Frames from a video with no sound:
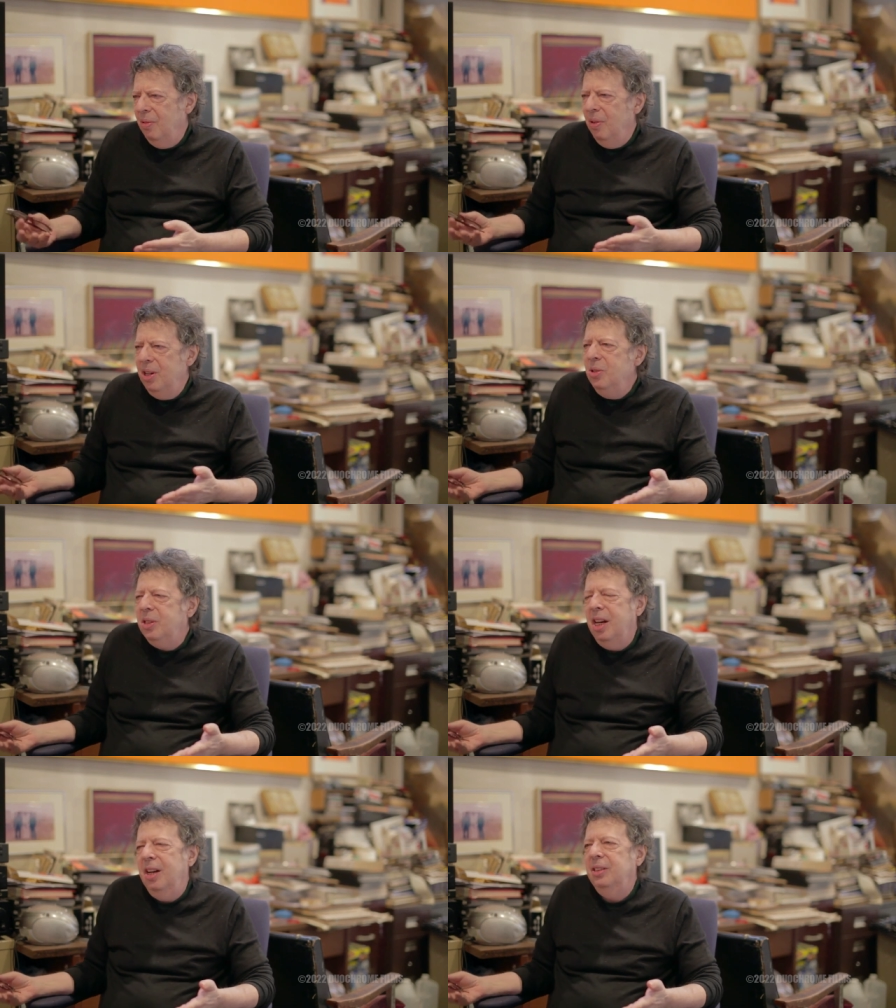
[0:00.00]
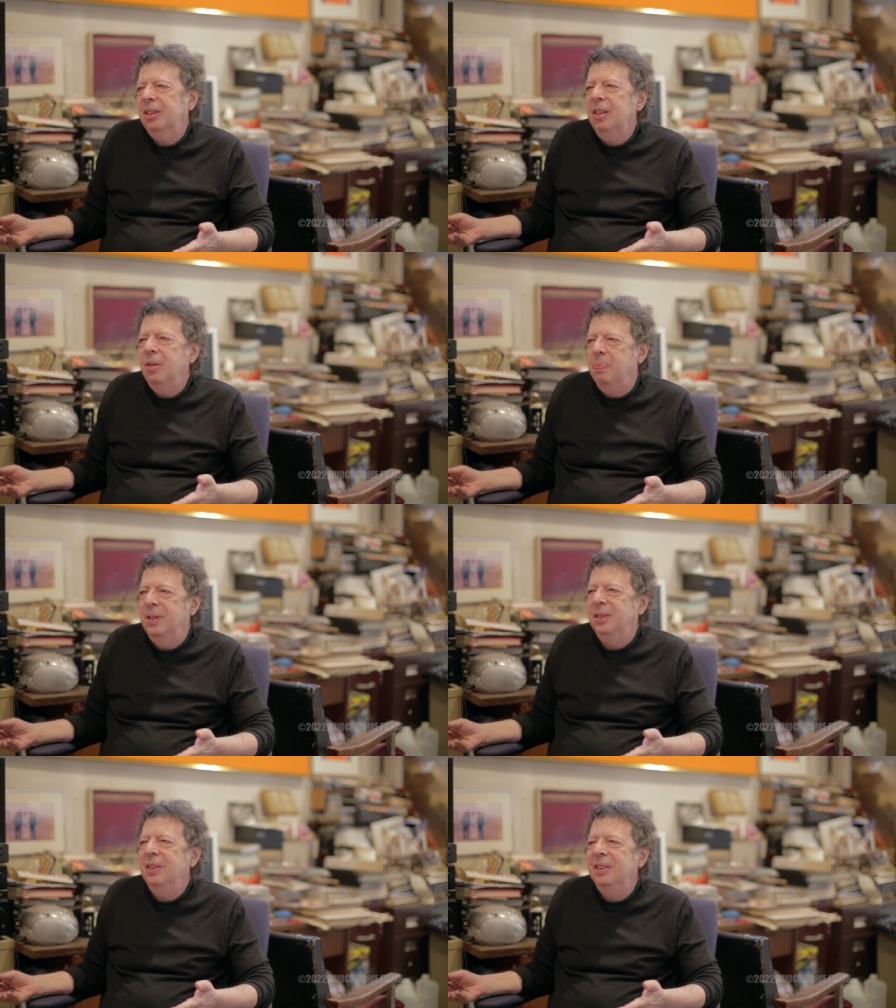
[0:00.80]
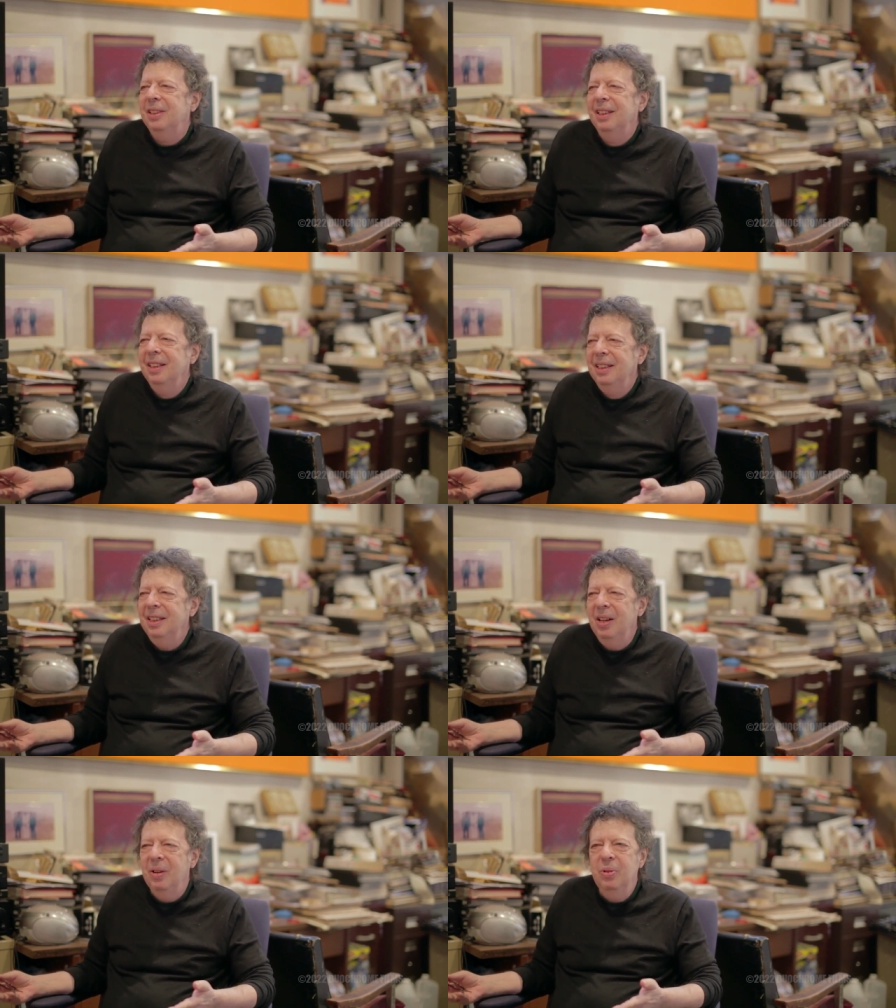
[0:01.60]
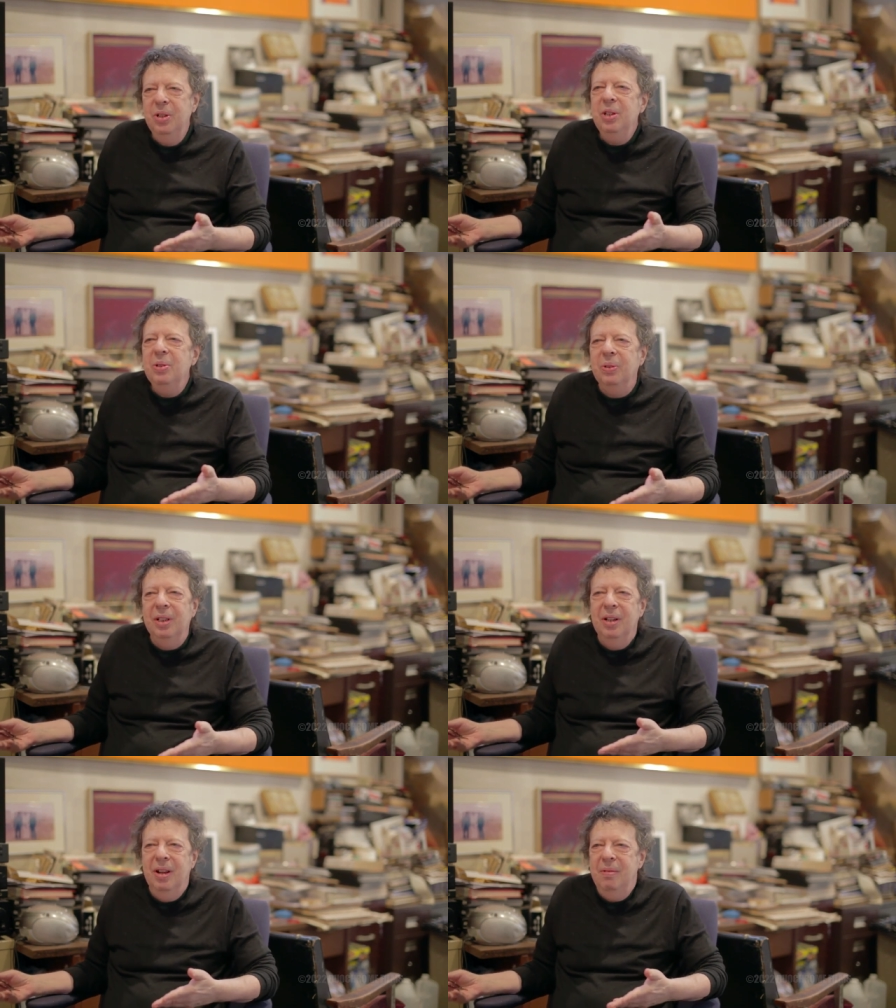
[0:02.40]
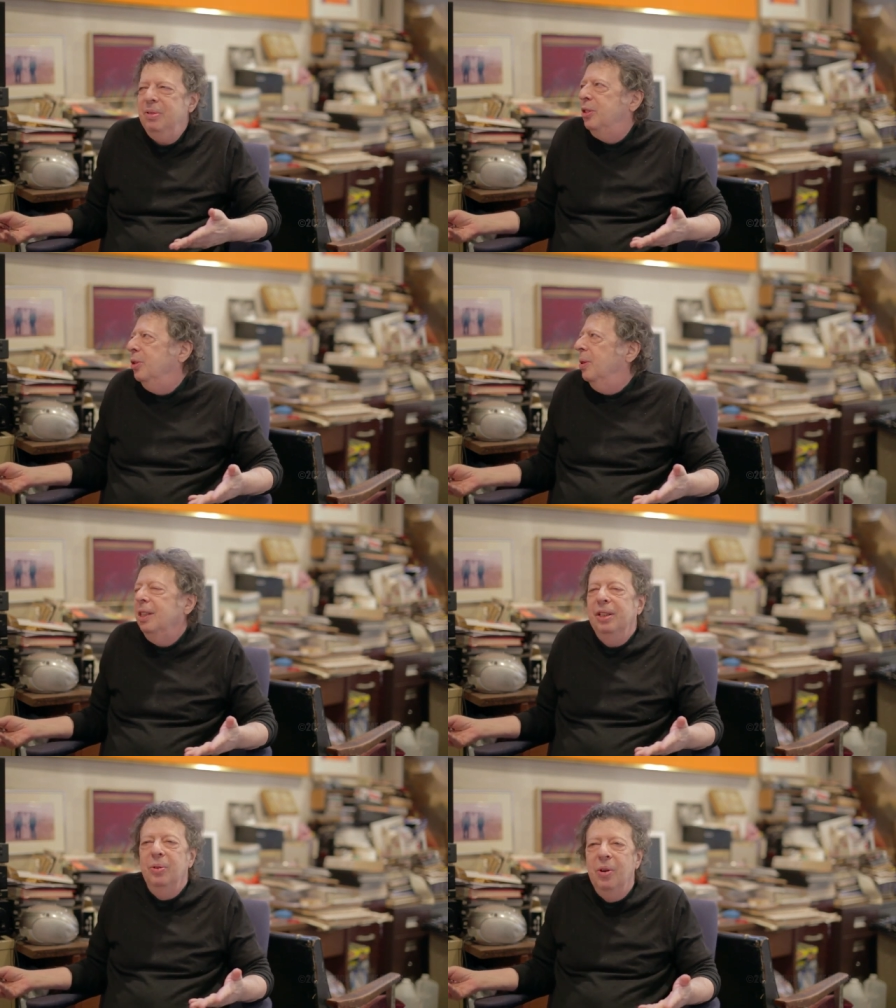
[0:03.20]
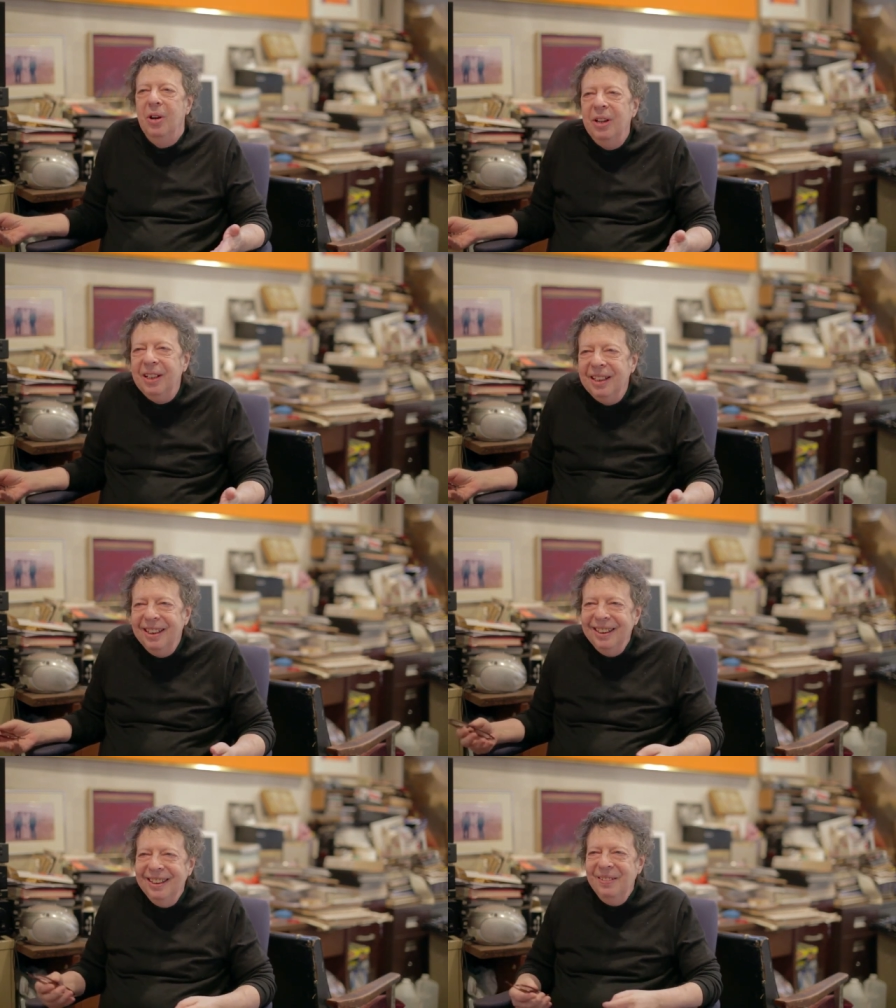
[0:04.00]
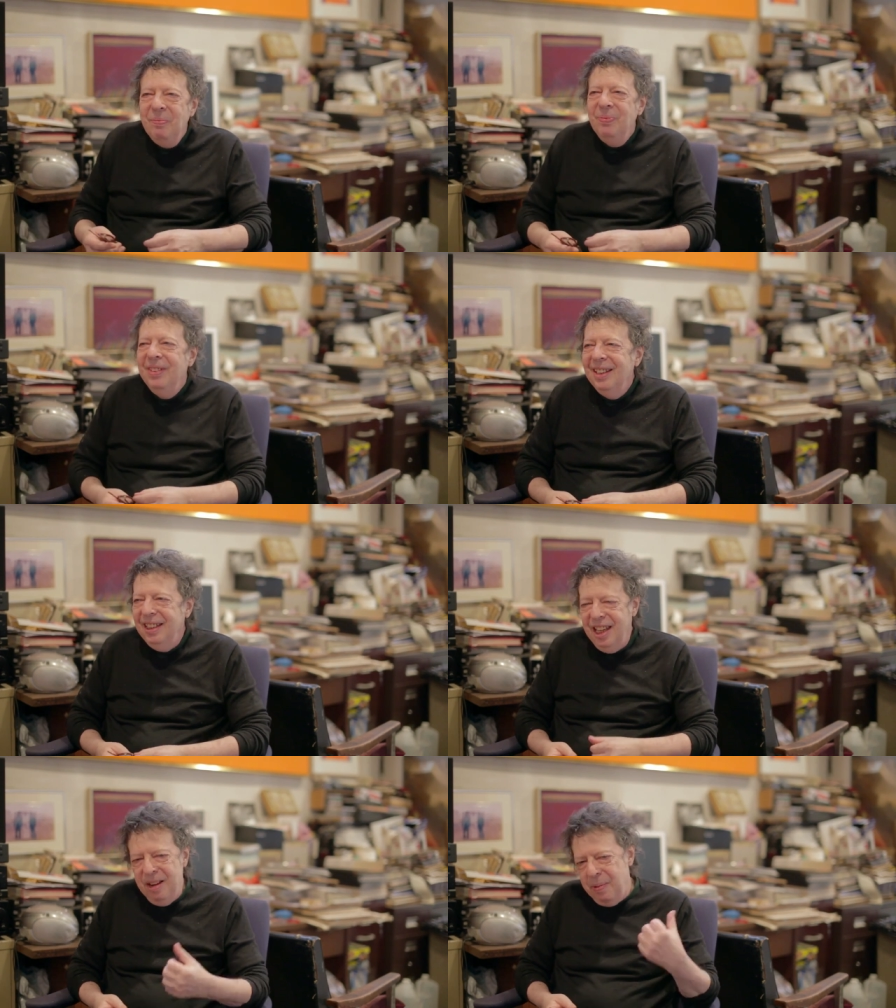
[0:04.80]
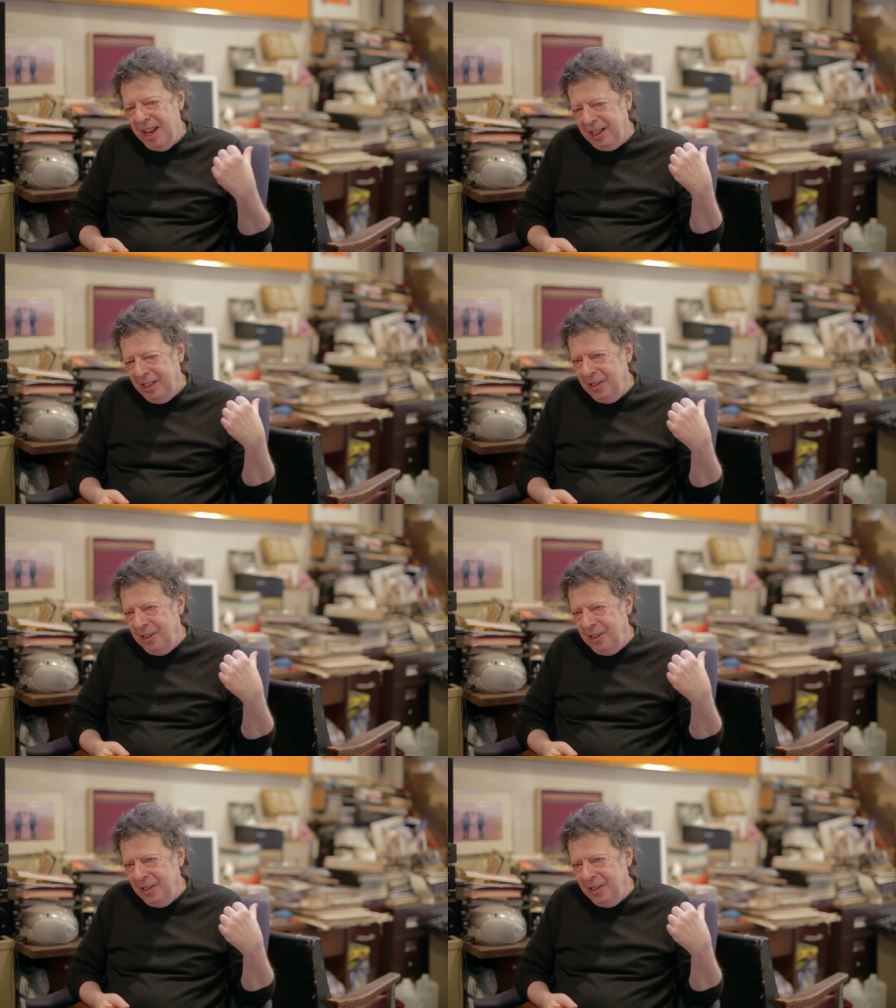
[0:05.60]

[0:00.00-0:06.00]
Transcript: what do you care? It's none of your business. You know, who you, you know, I didn't do anything wrong. Get in the back of the